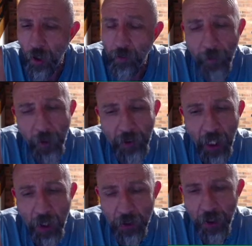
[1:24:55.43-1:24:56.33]
The first day
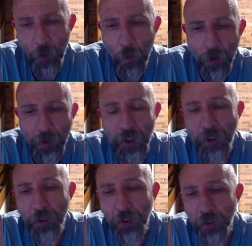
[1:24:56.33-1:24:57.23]
I was there, I walked
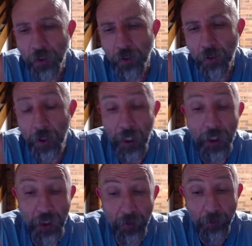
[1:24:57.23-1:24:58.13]
into the
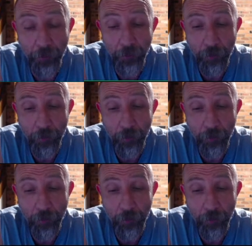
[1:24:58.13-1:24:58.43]
kitchen,